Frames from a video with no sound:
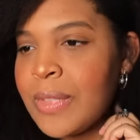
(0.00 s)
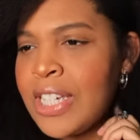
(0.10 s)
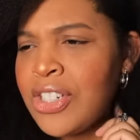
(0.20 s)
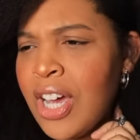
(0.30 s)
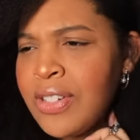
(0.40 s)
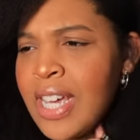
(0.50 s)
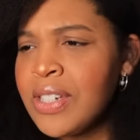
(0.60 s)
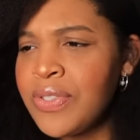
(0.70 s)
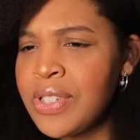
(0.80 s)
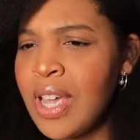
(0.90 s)
Is y'all's
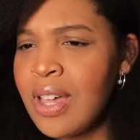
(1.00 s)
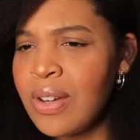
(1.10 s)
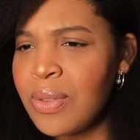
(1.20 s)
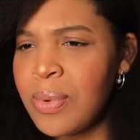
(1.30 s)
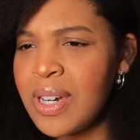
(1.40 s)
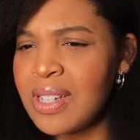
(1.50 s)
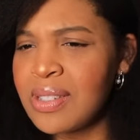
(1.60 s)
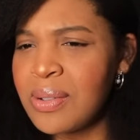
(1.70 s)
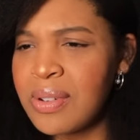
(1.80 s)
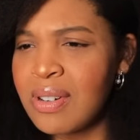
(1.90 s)
house for sale or the one
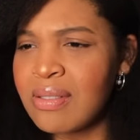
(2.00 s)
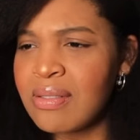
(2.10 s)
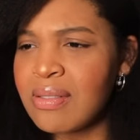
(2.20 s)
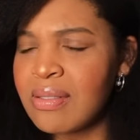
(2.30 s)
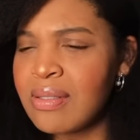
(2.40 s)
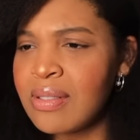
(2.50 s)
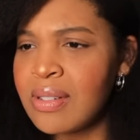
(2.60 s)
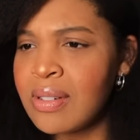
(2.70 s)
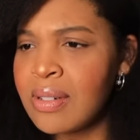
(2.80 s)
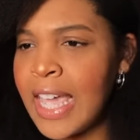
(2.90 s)
next door?
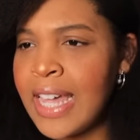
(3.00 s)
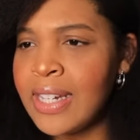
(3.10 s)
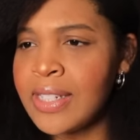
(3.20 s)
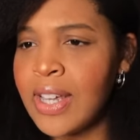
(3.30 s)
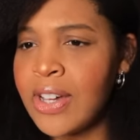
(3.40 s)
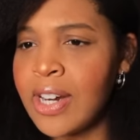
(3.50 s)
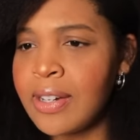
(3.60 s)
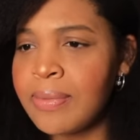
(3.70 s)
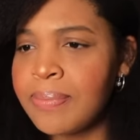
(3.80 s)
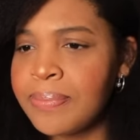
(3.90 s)
It looks haunted.